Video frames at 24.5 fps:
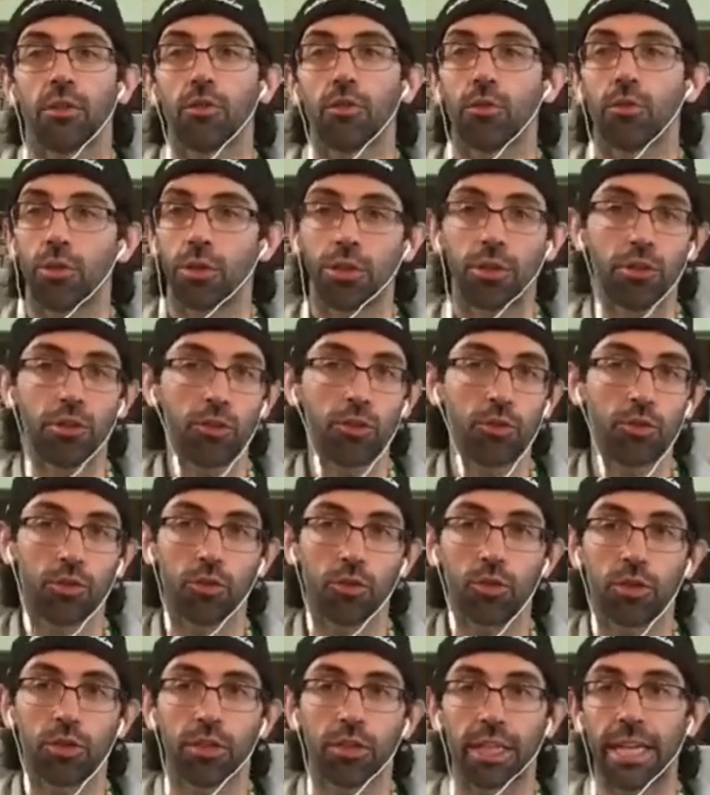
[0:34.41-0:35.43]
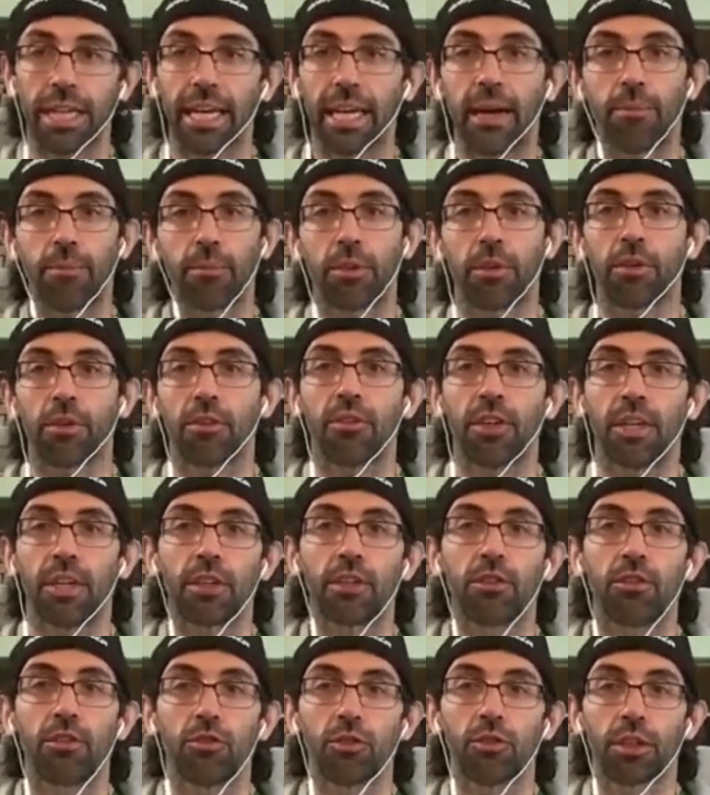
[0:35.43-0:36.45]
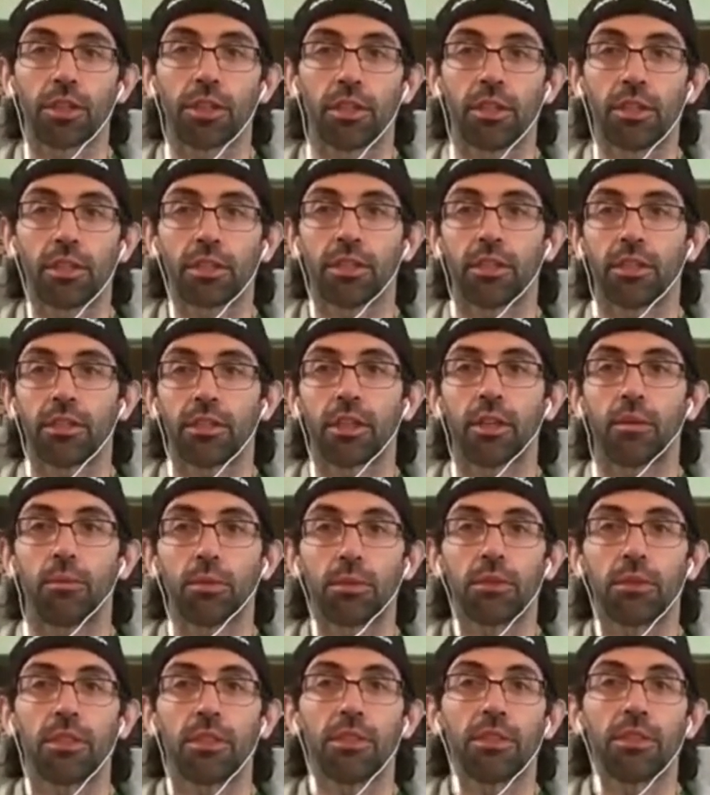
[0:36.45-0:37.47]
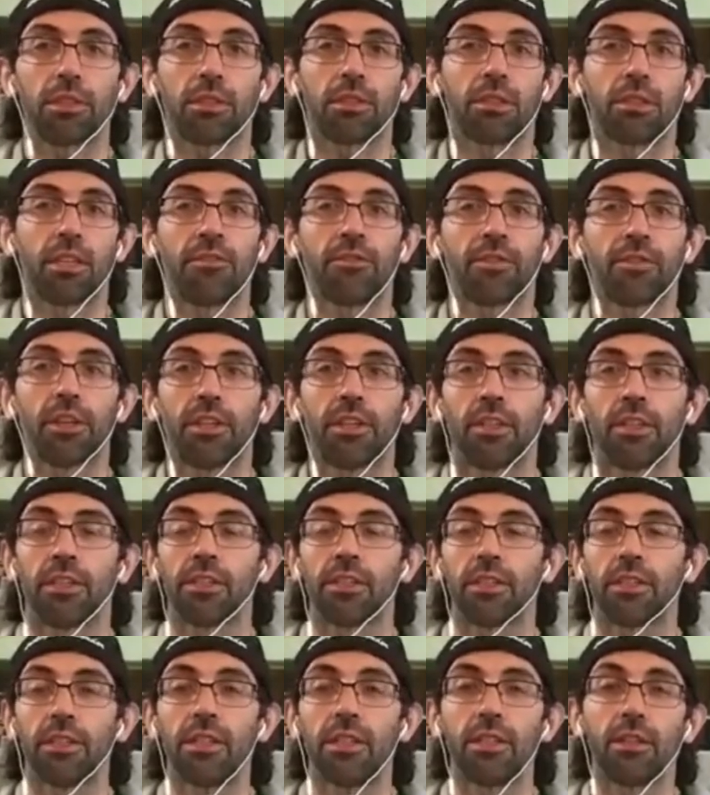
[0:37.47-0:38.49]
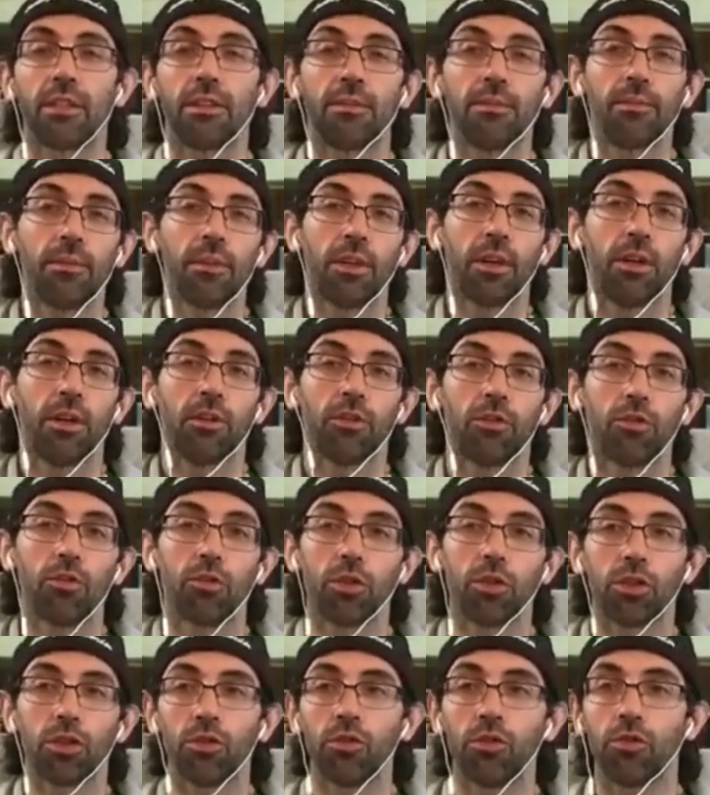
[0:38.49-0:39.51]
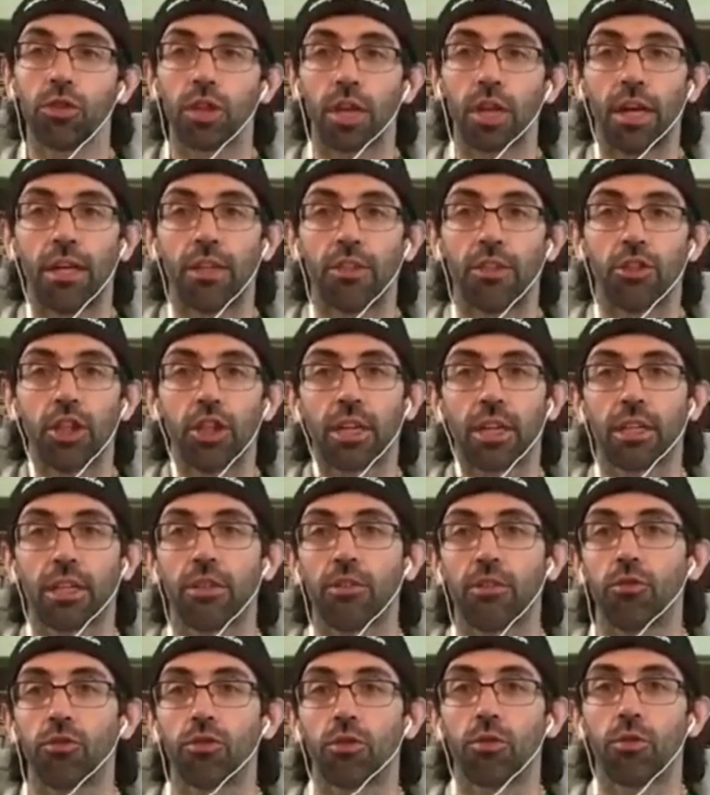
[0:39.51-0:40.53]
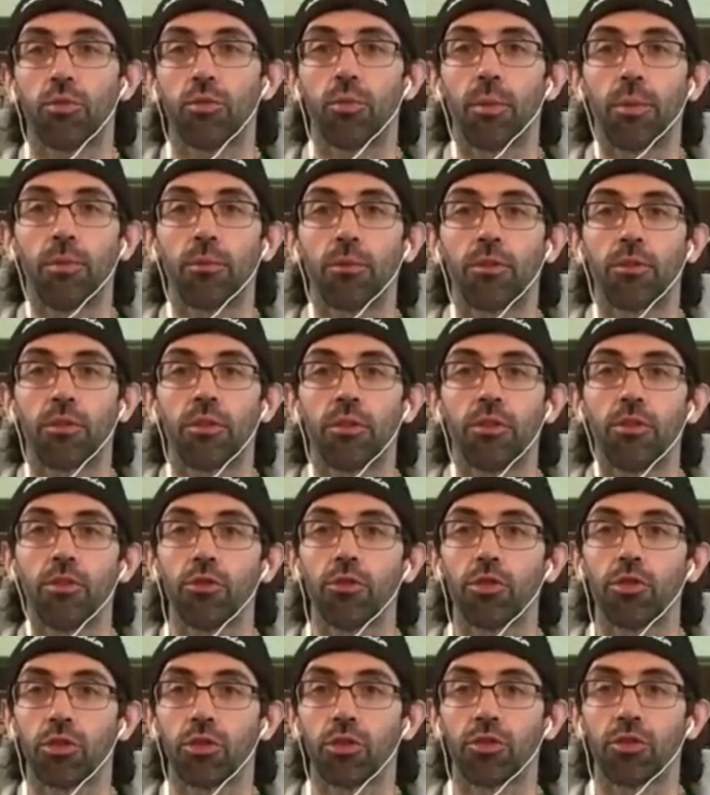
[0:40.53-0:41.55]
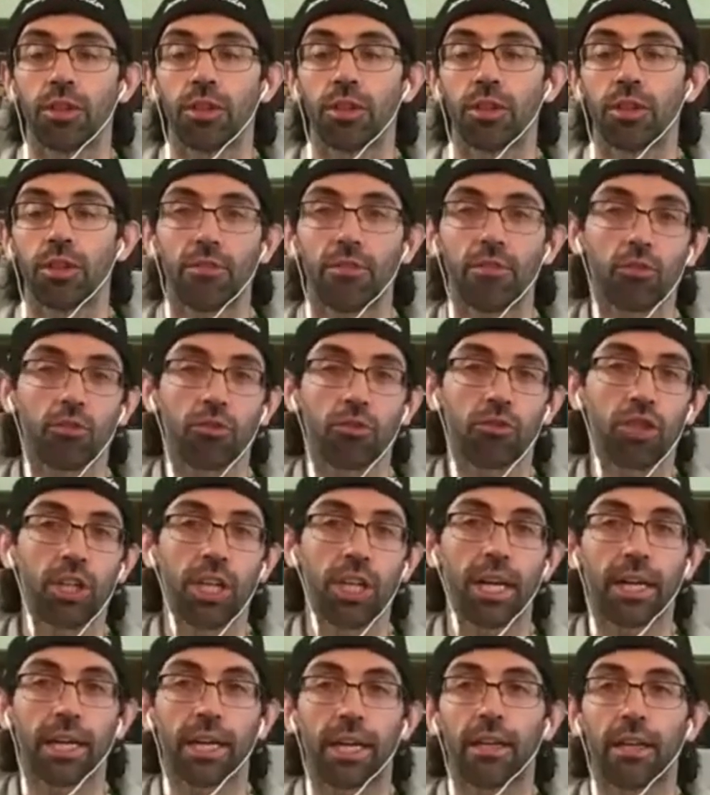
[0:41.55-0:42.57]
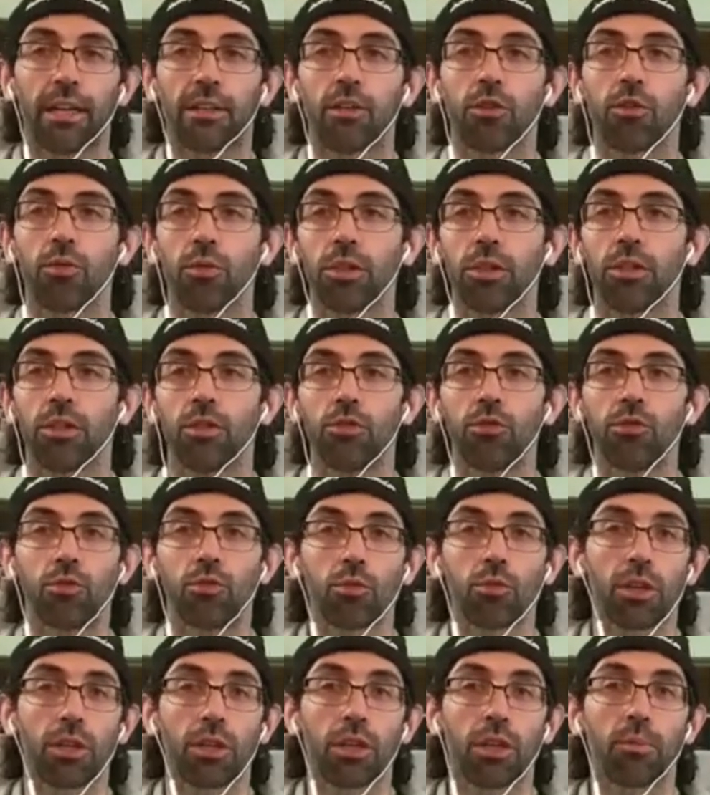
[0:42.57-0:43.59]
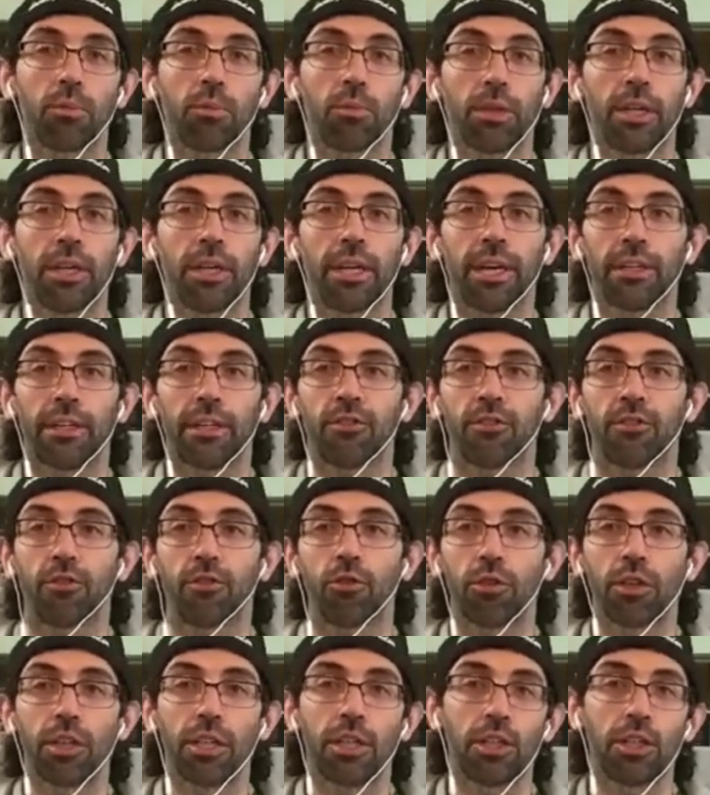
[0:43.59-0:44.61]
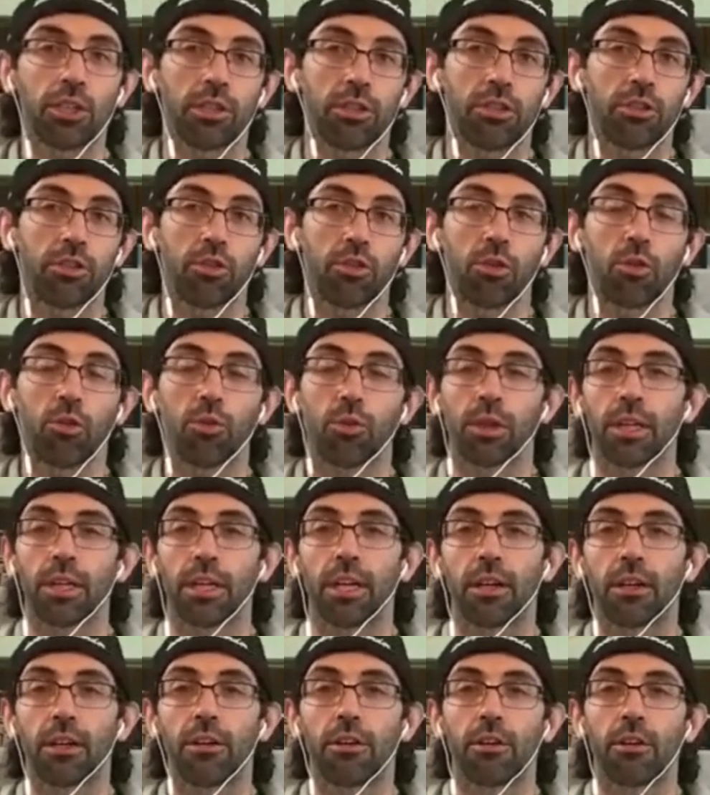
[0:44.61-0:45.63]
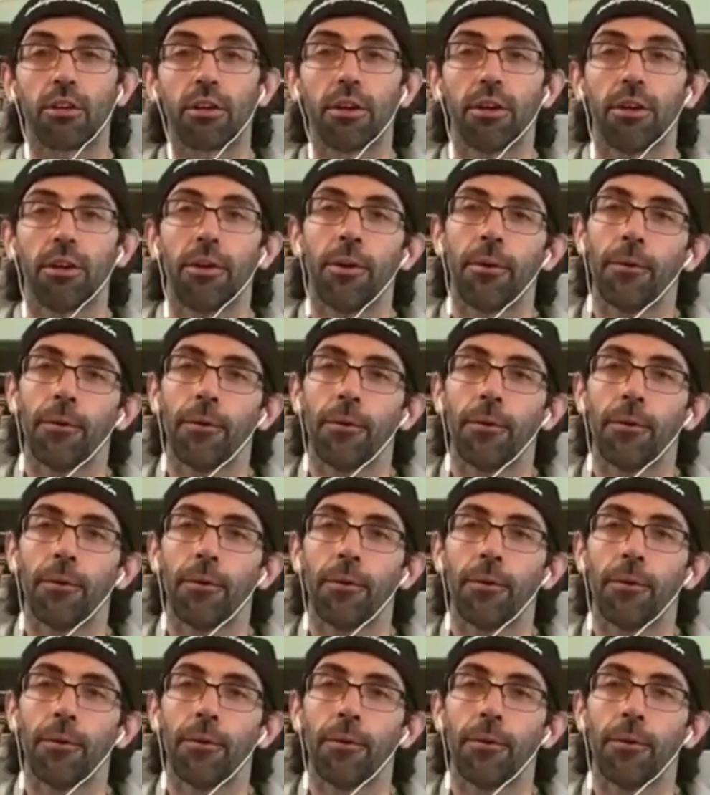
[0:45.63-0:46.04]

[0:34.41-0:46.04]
Quinn Hughes is the captain of the Vancouver Canucks, has a couple seasons left on his deal. Luke Hughes and Jack Hughes are members of the New Jersey Devils. Jack and Quinn Hughes were going to play at the Four Nations till Quinn got hurt.